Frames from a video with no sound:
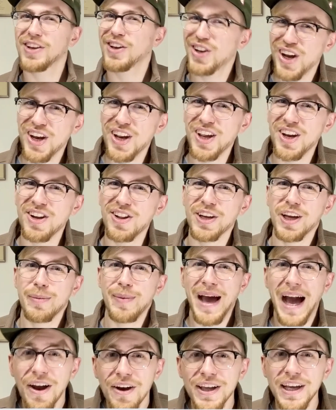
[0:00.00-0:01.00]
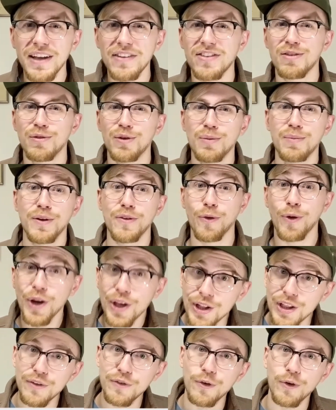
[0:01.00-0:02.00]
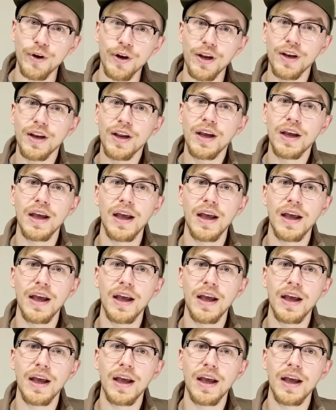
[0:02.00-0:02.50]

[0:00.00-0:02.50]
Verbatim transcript: it's a good idea to look up how to get somewhere before you leave for it,